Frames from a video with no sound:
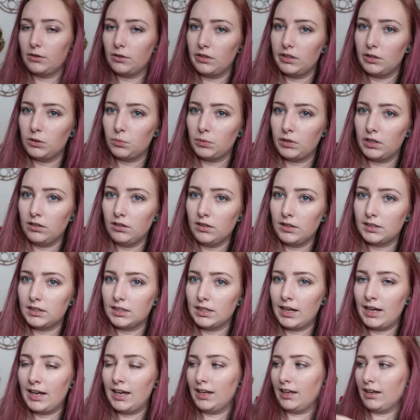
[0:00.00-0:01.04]
there is what it looks
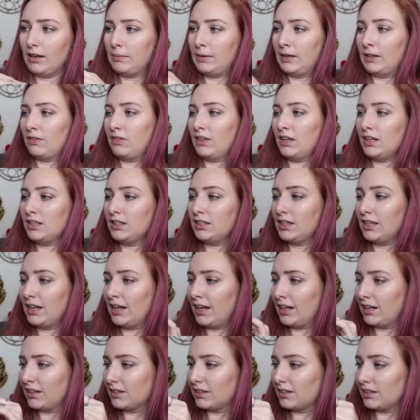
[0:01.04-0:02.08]
like. I mean, these
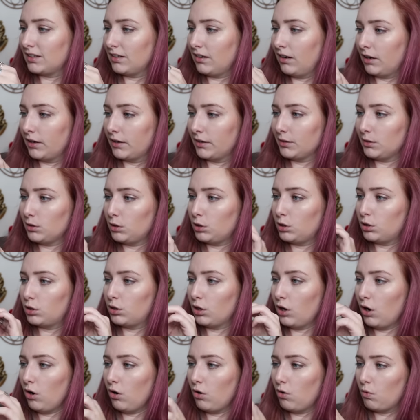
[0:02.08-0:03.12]
things are
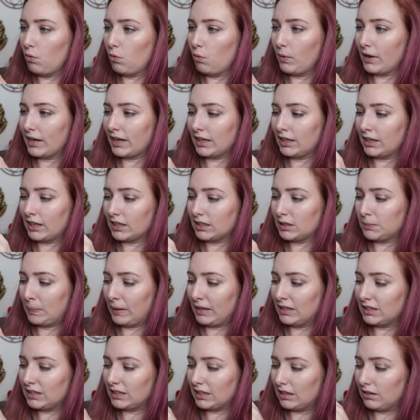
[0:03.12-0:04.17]
so wicked
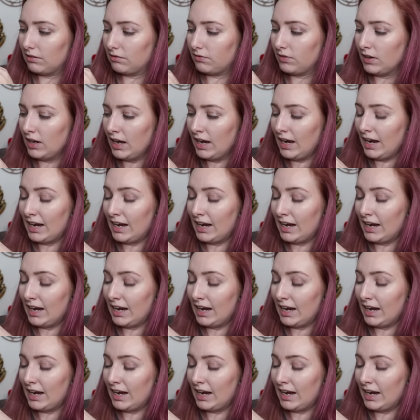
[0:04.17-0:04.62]
expensive